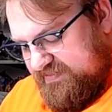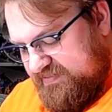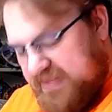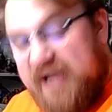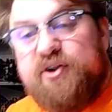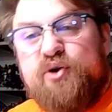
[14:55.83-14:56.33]

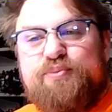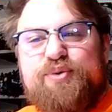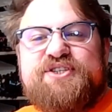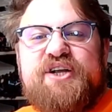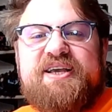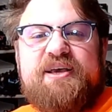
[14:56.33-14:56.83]
I do
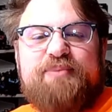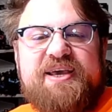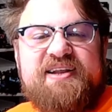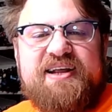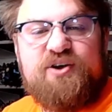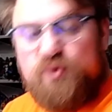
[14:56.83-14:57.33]
appreciate you
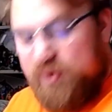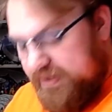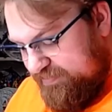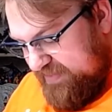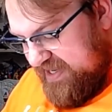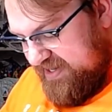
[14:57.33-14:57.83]
being here,
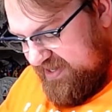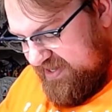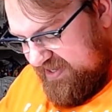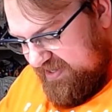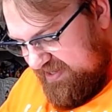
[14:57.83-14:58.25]
Quip. That